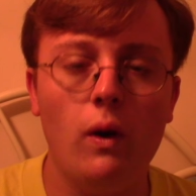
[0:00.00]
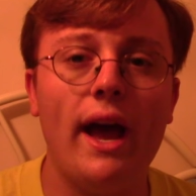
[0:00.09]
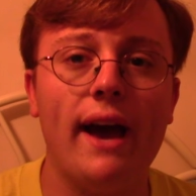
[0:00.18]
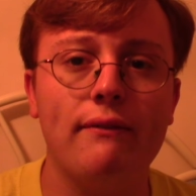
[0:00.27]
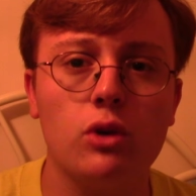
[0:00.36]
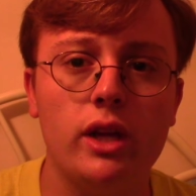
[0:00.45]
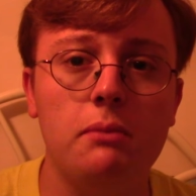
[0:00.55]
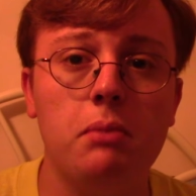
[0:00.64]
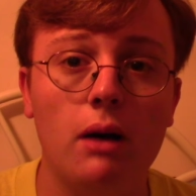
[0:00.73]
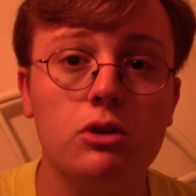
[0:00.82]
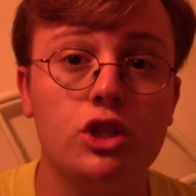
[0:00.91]
after he
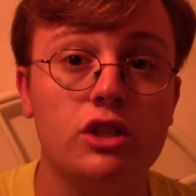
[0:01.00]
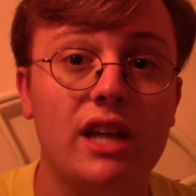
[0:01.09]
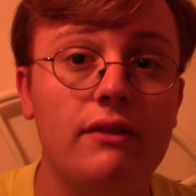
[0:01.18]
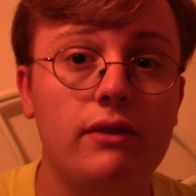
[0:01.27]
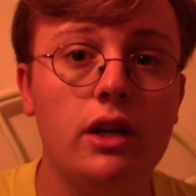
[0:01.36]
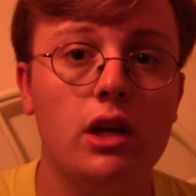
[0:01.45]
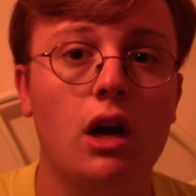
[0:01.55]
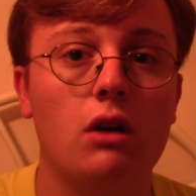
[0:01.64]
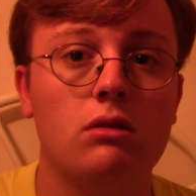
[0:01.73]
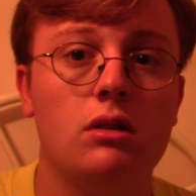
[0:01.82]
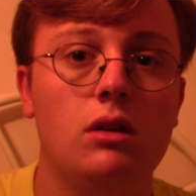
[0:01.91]
publishes that video.
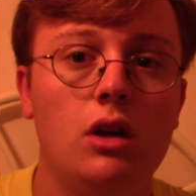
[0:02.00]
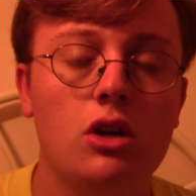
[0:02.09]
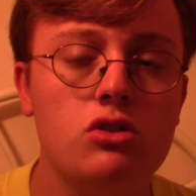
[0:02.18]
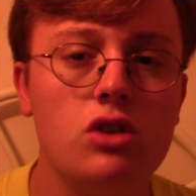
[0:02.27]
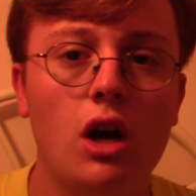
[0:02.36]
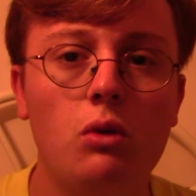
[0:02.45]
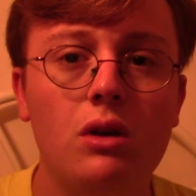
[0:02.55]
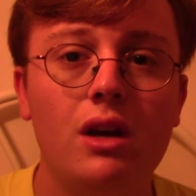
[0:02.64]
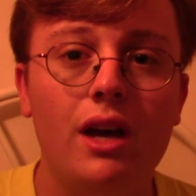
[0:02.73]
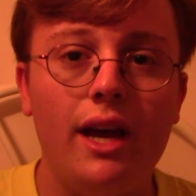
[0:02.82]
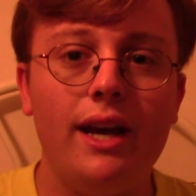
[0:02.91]
So
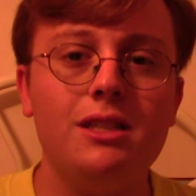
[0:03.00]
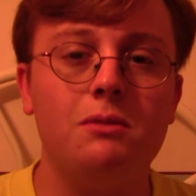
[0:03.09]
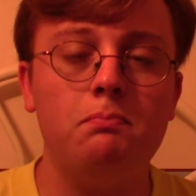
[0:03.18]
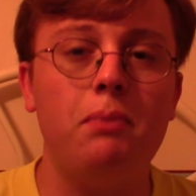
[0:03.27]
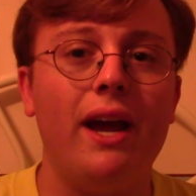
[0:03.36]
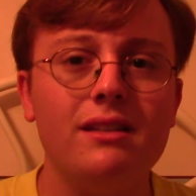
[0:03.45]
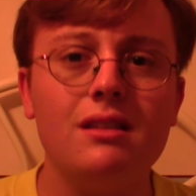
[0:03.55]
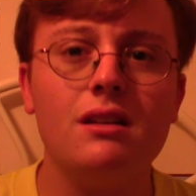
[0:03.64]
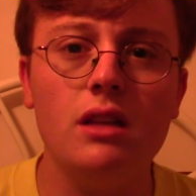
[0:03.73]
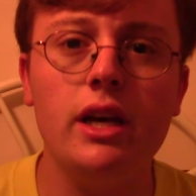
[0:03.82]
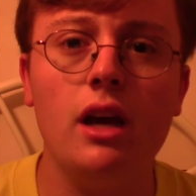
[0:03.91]
it's
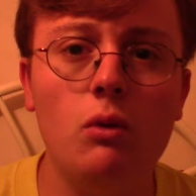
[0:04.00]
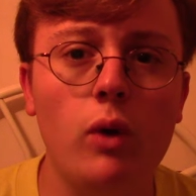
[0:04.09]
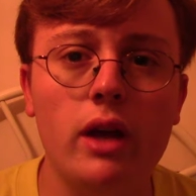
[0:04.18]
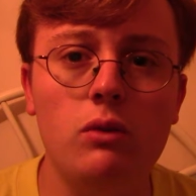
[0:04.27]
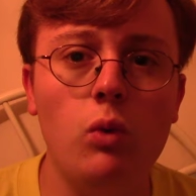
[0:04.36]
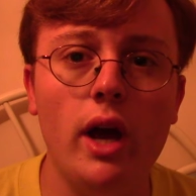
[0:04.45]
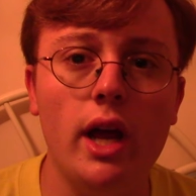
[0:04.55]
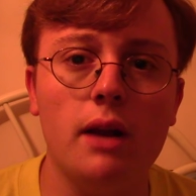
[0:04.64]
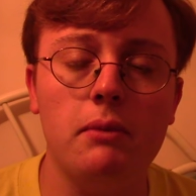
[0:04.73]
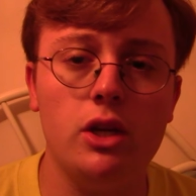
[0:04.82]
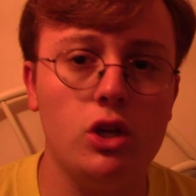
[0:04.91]
basically a win-win. I
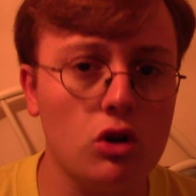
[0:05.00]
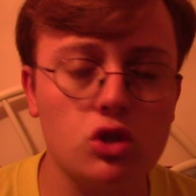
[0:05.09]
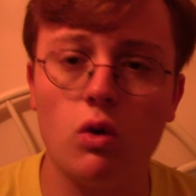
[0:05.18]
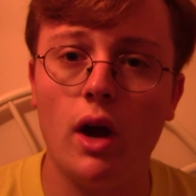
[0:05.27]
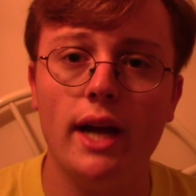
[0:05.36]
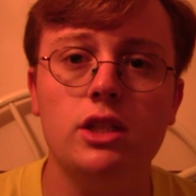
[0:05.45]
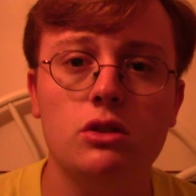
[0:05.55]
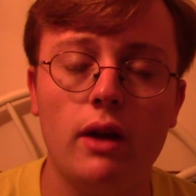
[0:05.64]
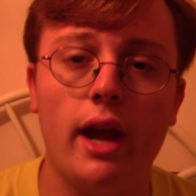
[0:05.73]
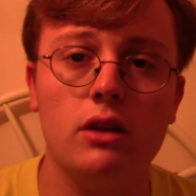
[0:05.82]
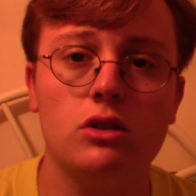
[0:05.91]
mean, you're trying to
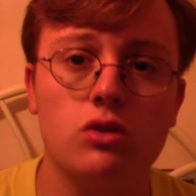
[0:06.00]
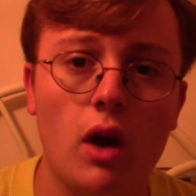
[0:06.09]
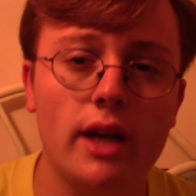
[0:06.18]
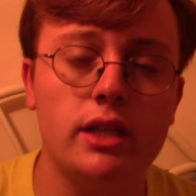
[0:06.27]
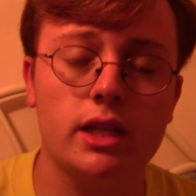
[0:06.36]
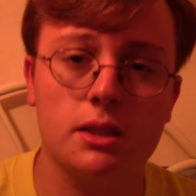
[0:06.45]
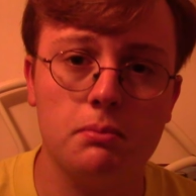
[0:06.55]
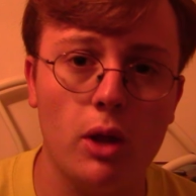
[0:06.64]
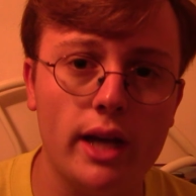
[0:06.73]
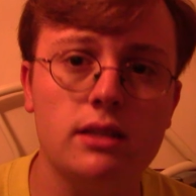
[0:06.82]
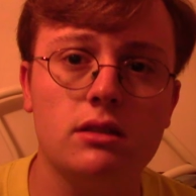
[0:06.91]
eh, trying to
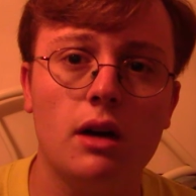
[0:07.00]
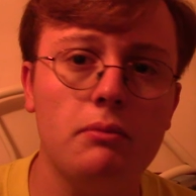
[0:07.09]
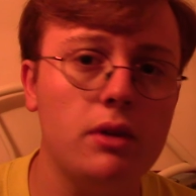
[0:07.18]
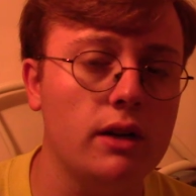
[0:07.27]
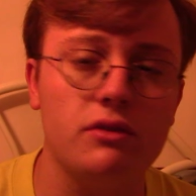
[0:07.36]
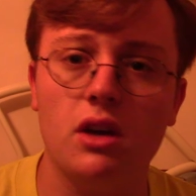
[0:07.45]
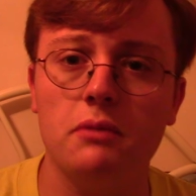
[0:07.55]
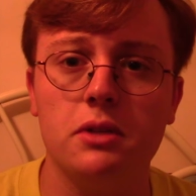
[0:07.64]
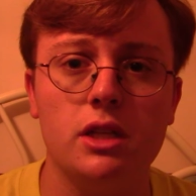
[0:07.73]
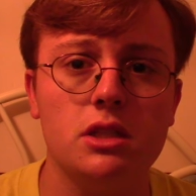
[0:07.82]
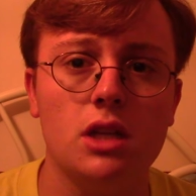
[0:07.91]
explain something. If
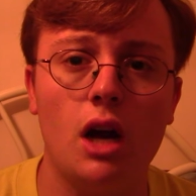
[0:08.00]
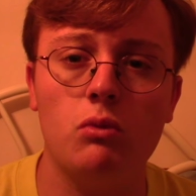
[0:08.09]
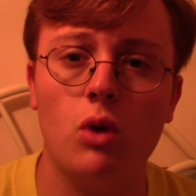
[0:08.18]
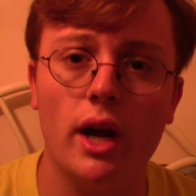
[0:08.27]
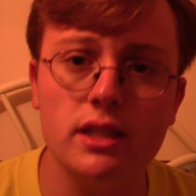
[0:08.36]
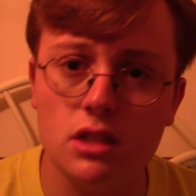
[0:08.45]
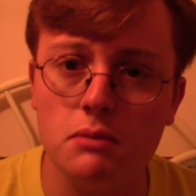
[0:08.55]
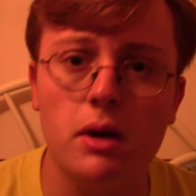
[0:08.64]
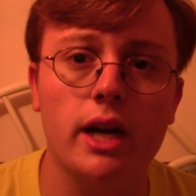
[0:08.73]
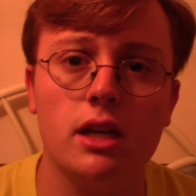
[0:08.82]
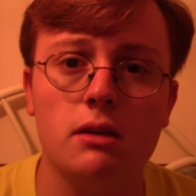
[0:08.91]
something is not right,
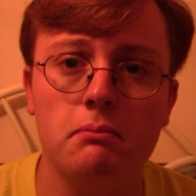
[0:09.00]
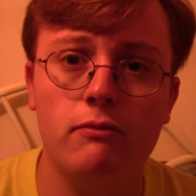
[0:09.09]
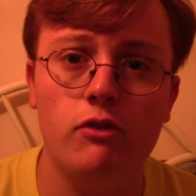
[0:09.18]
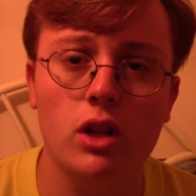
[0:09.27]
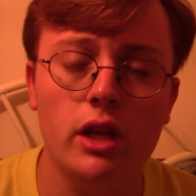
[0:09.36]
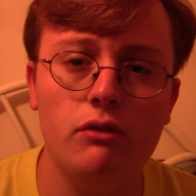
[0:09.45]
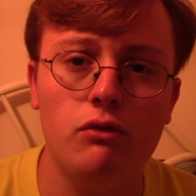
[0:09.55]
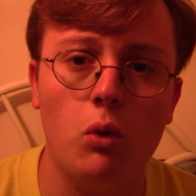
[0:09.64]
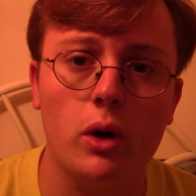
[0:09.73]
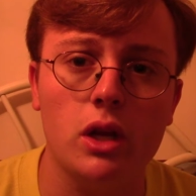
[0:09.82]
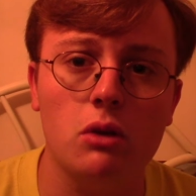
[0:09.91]
somebody can fill in
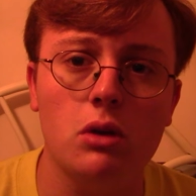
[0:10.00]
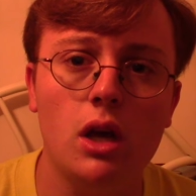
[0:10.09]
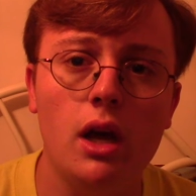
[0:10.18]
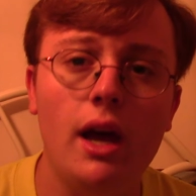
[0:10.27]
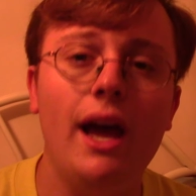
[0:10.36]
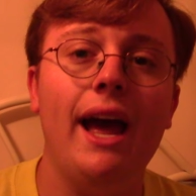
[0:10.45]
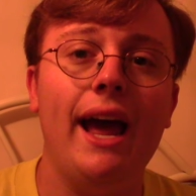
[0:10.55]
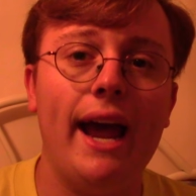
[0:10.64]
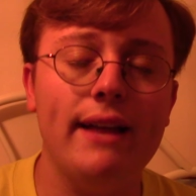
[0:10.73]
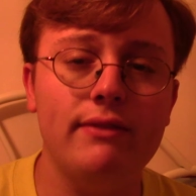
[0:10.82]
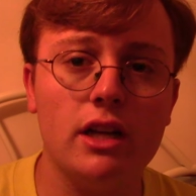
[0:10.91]
for you.
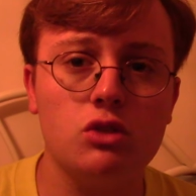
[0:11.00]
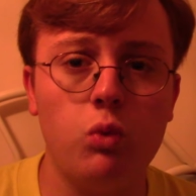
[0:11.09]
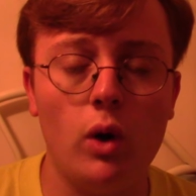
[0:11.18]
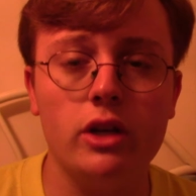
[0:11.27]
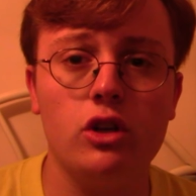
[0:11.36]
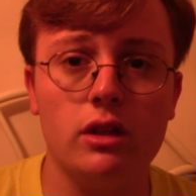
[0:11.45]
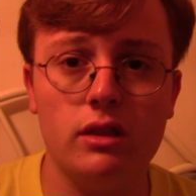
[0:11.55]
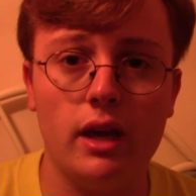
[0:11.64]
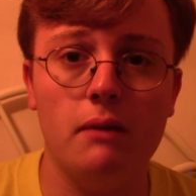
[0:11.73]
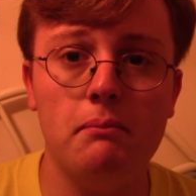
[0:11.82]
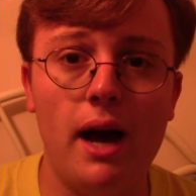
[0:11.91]
And that's one good
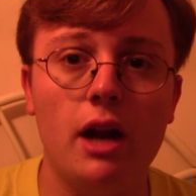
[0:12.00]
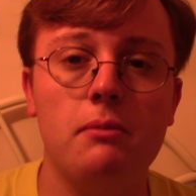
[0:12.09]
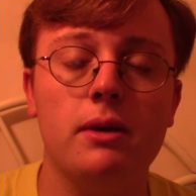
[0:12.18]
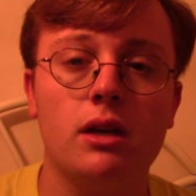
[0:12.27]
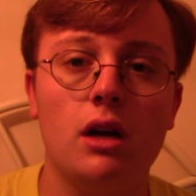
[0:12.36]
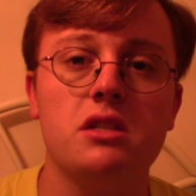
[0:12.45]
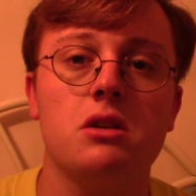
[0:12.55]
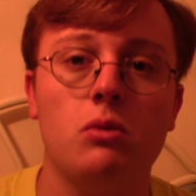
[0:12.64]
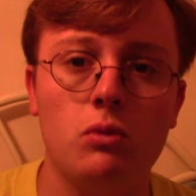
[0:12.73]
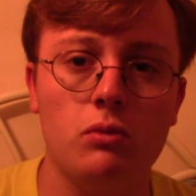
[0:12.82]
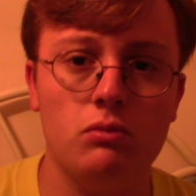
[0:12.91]
thing about it because
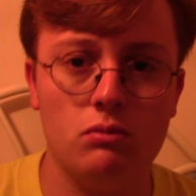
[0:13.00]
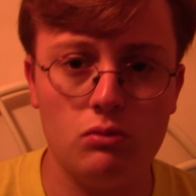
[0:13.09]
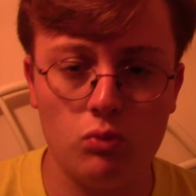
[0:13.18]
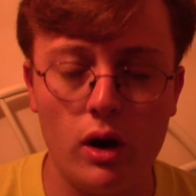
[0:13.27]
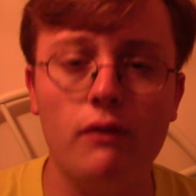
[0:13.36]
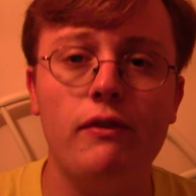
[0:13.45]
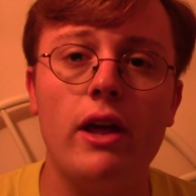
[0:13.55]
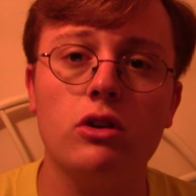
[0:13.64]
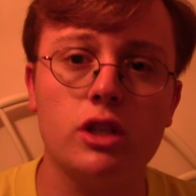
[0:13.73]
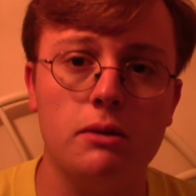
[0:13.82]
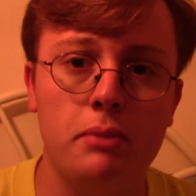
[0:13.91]
rail
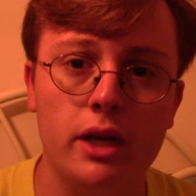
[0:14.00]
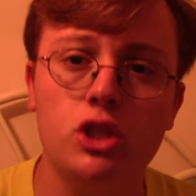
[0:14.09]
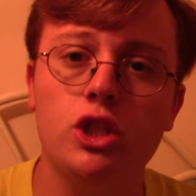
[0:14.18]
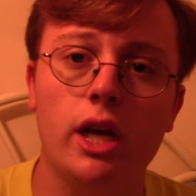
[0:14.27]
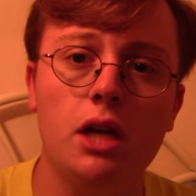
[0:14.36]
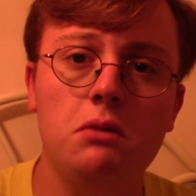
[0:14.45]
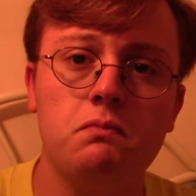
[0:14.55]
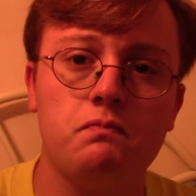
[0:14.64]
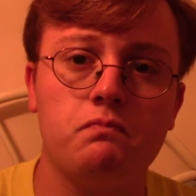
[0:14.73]
fans can pitch in